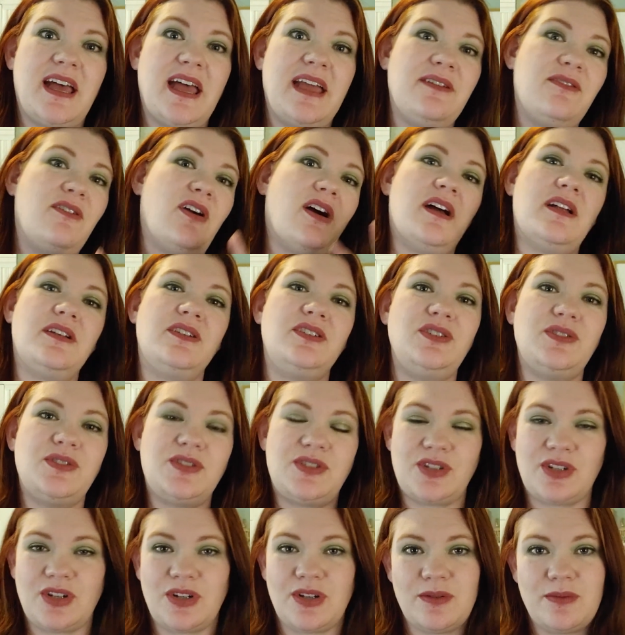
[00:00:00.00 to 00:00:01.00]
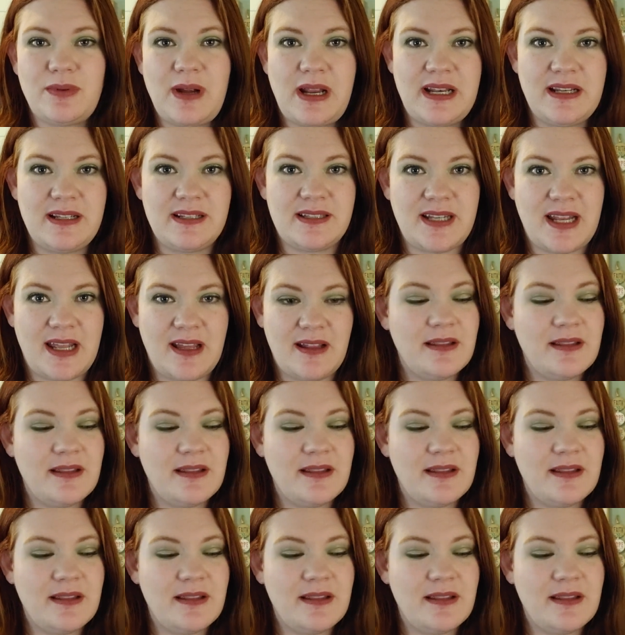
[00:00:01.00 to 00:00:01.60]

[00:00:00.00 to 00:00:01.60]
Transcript: I've gotten used to her writing style a